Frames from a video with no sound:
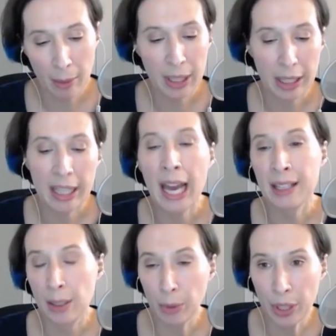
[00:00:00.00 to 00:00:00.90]
I mean,
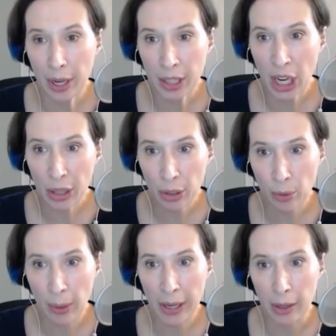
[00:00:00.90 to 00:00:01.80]
yes, it will talk to all those
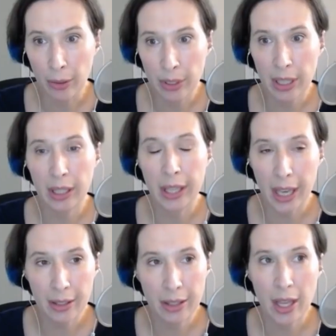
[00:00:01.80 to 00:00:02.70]
radios.
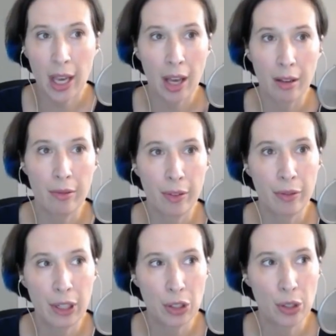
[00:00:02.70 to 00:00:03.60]
Yes, they have
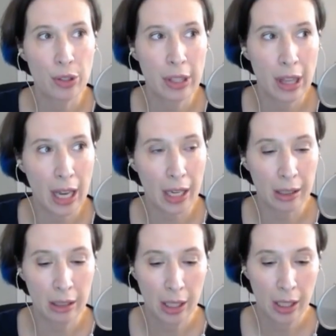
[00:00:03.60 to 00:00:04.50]
features
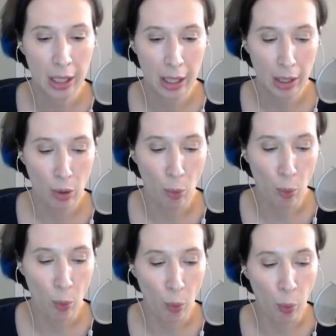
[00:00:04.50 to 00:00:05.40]
that
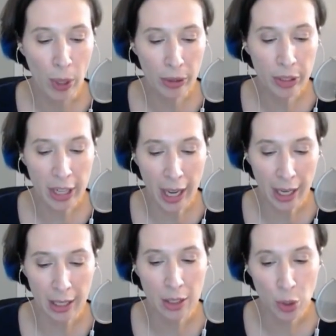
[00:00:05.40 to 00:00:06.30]
will tie
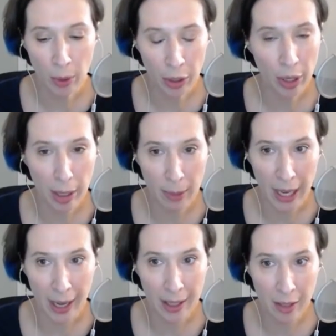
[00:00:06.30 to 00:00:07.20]
into other
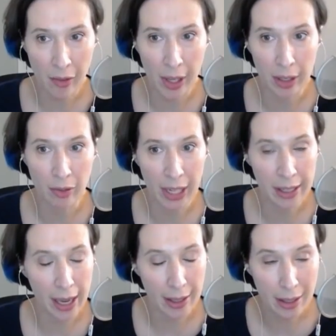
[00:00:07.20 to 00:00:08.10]
APIs if a device
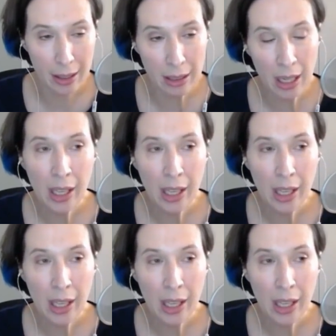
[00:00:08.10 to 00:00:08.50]
has it.